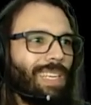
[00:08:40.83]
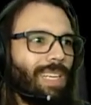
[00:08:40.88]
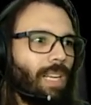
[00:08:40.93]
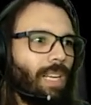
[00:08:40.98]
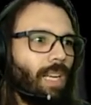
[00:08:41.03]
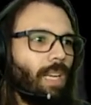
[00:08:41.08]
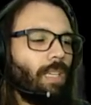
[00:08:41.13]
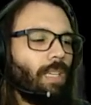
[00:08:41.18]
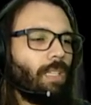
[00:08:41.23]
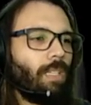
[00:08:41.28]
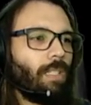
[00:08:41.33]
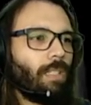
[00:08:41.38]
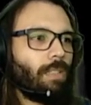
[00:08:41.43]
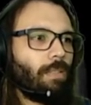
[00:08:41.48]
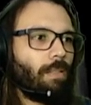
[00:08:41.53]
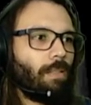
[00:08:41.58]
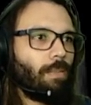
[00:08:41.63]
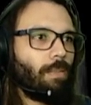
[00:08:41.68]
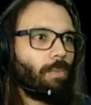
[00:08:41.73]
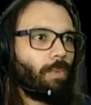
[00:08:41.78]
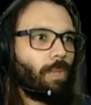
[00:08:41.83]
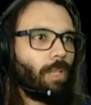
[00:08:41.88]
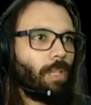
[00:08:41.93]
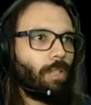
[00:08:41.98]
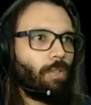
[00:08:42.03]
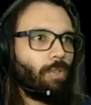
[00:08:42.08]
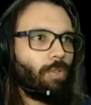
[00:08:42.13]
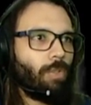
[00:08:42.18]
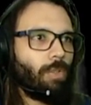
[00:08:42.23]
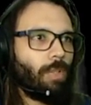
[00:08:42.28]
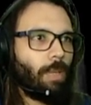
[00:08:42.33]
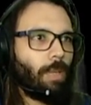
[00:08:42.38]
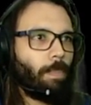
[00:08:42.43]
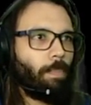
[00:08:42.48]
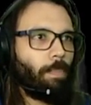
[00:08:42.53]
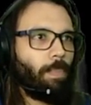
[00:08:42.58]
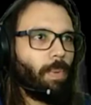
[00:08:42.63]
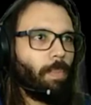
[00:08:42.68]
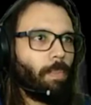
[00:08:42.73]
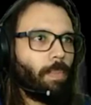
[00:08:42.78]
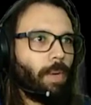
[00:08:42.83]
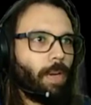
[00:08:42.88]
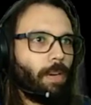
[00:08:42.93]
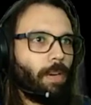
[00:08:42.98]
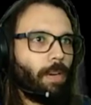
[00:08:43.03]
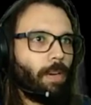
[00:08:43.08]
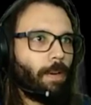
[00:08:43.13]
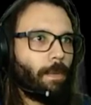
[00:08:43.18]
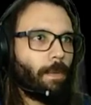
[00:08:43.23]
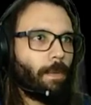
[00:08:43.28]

kinda we can do a bit better